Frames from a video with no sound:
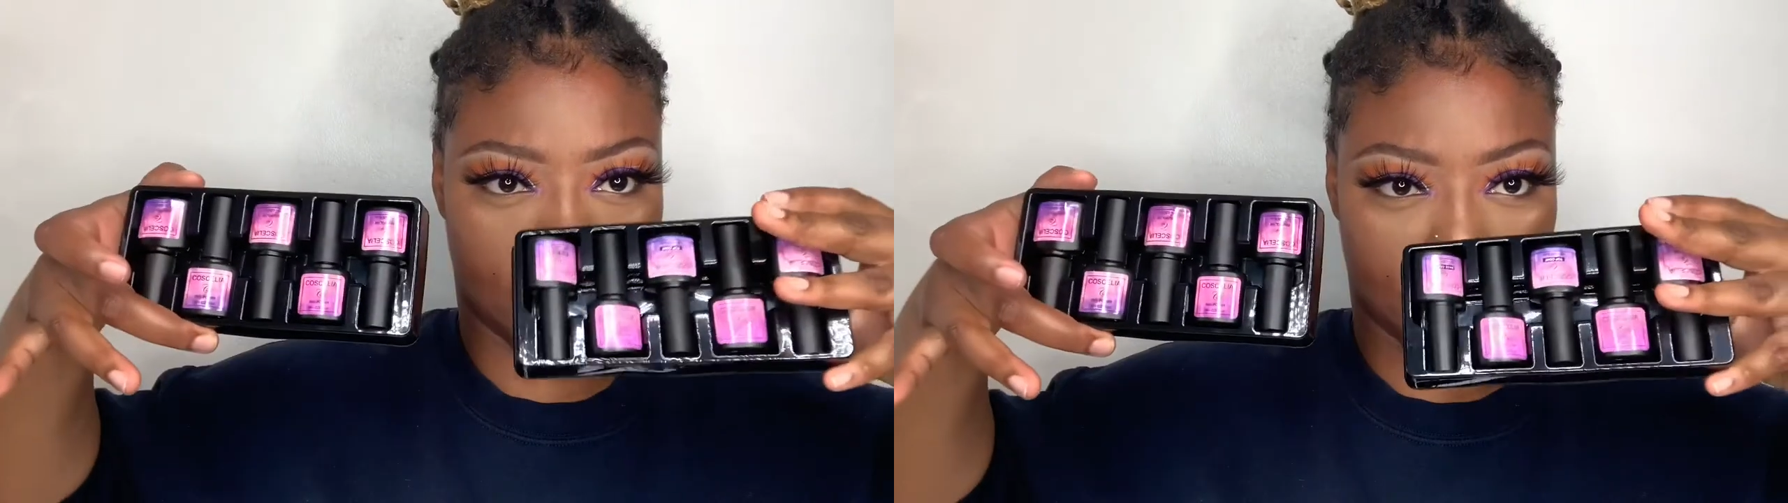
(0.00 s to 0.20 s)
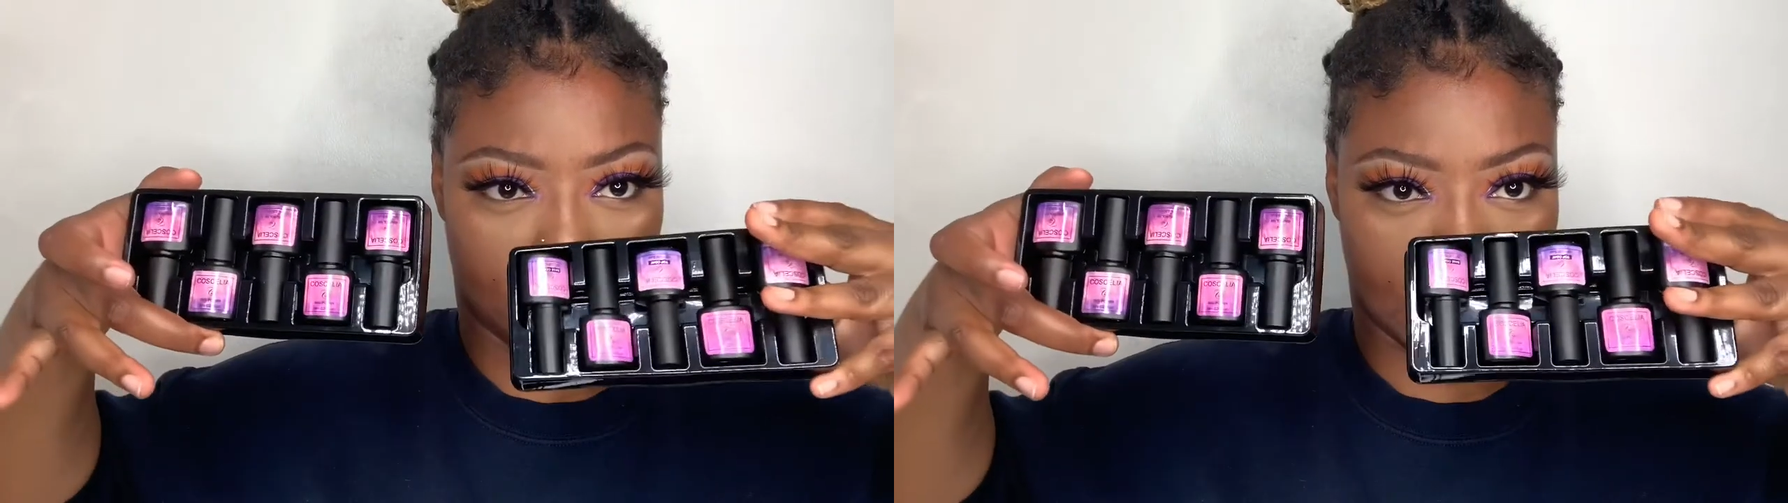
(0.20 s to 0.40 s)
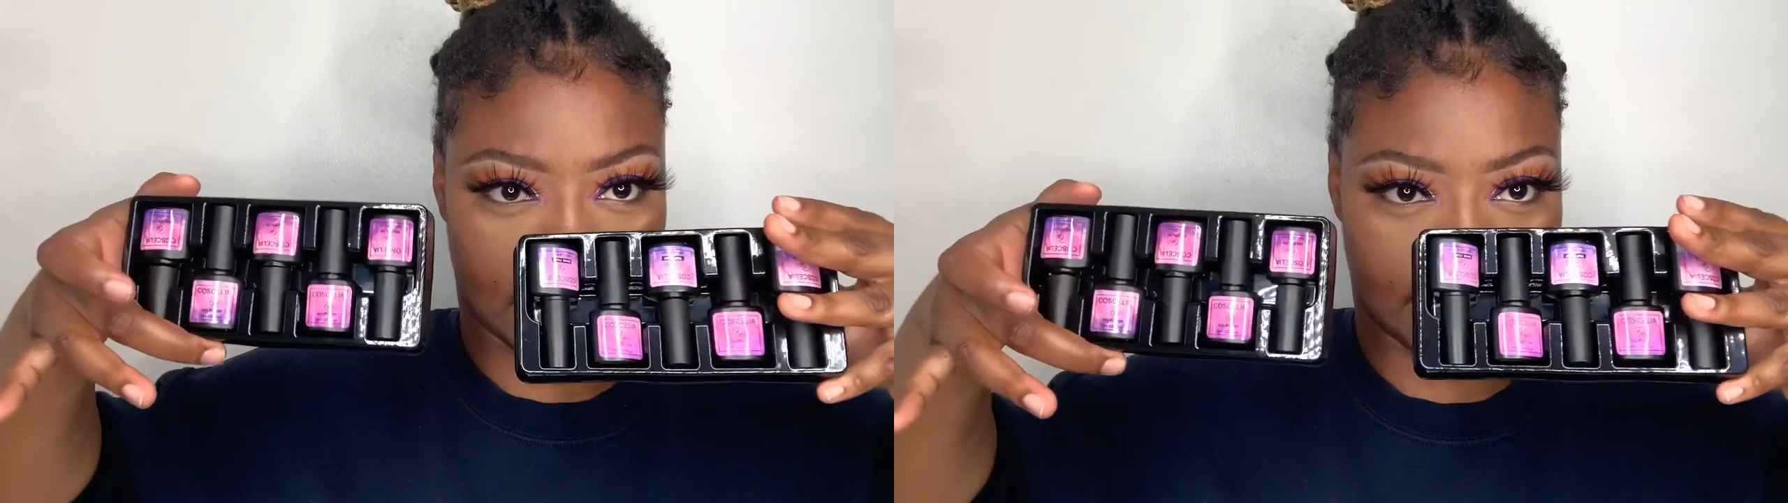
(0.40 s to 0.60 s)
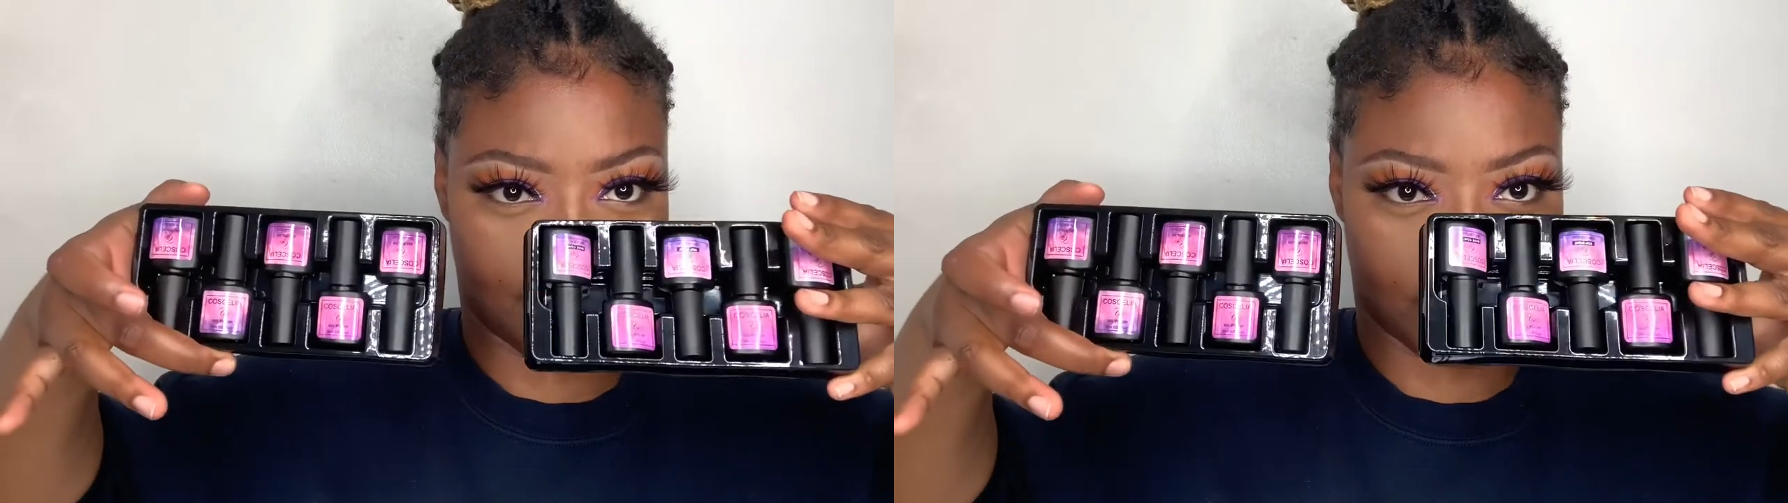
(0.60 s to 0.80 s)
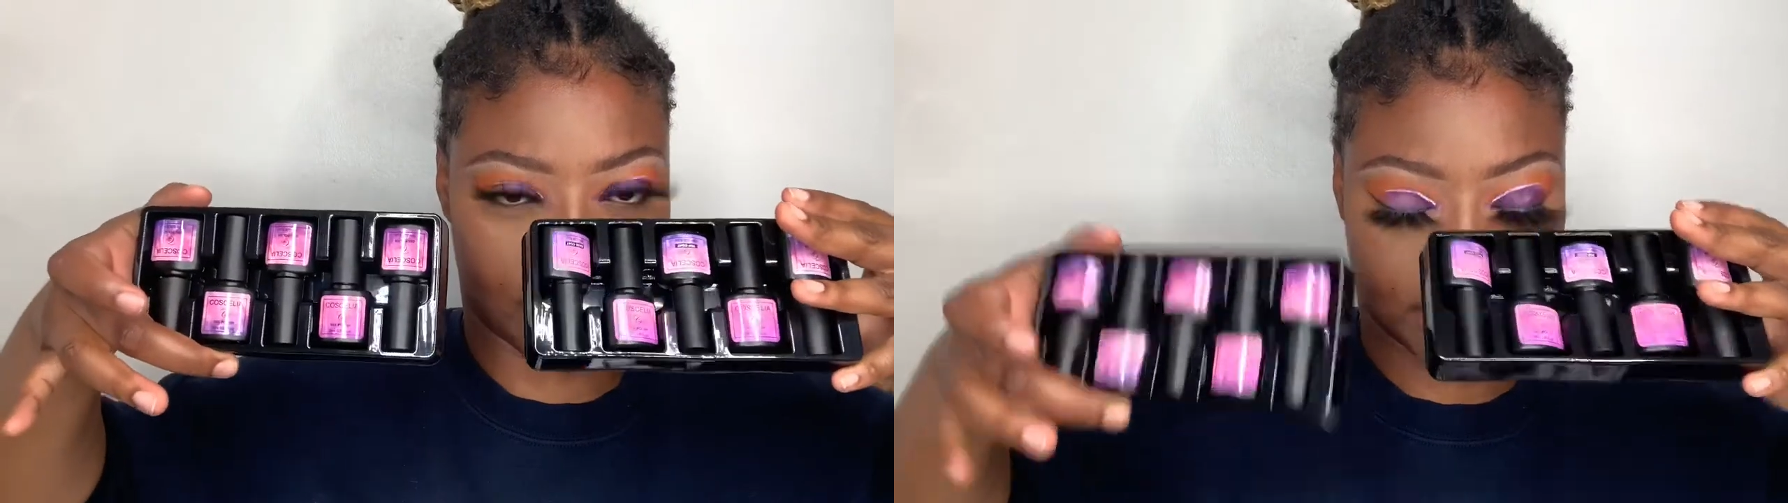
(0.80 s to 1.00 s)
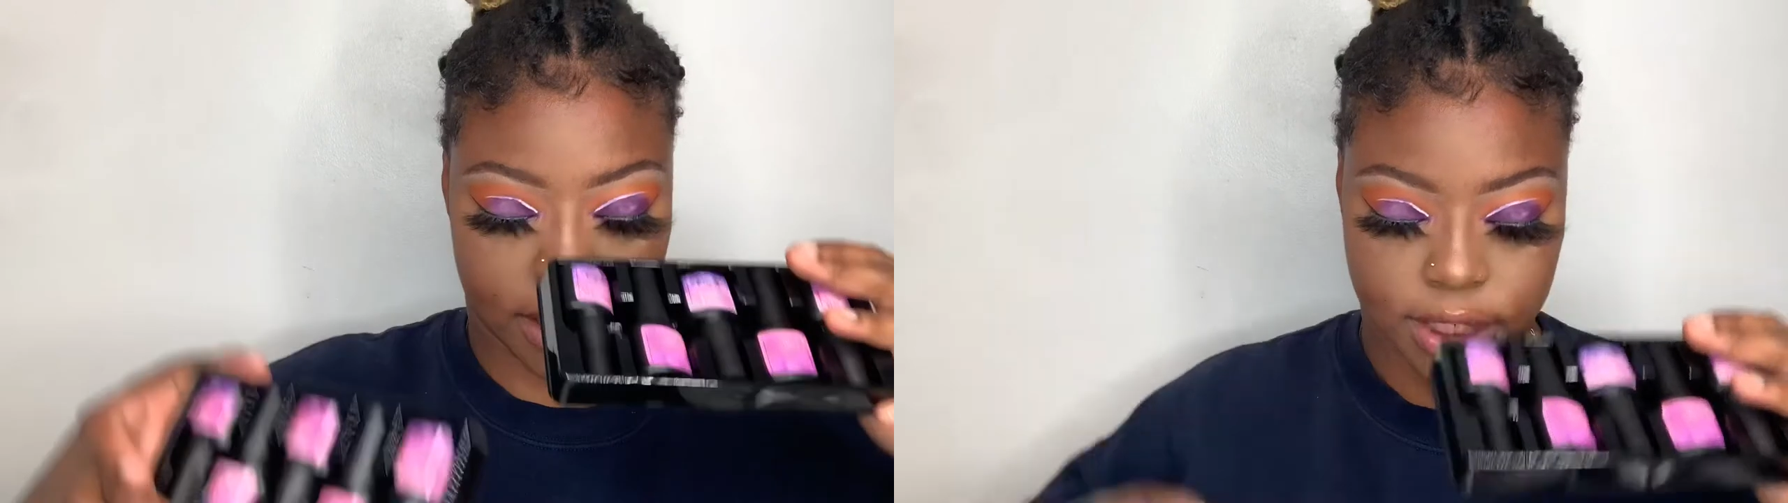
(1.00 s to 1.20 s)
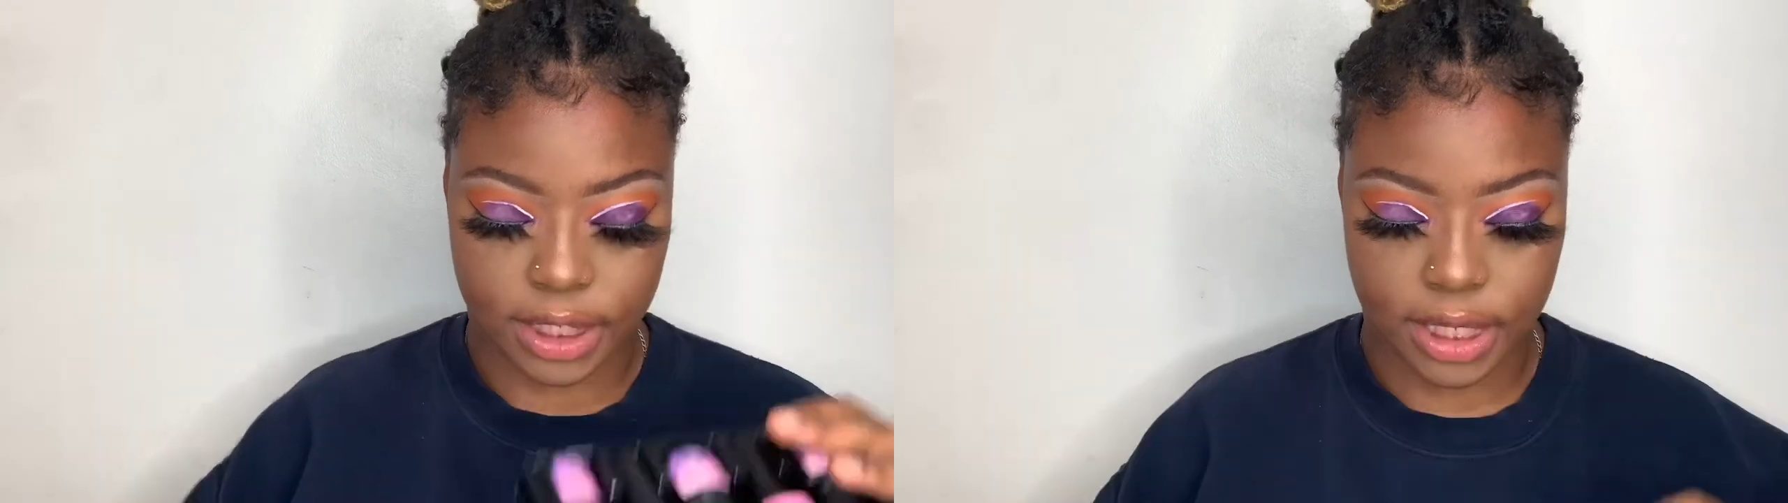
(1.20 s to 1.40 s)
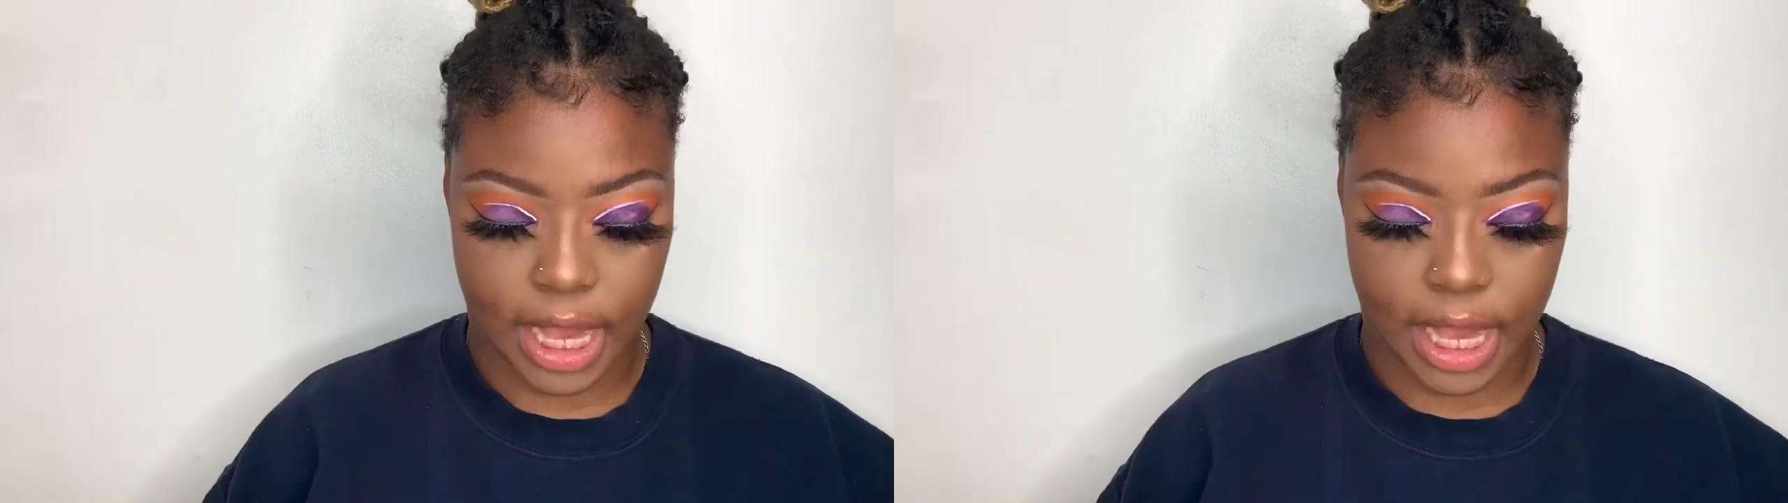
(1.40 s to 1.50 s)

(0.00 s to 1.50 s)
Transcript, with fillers: so that's the polishes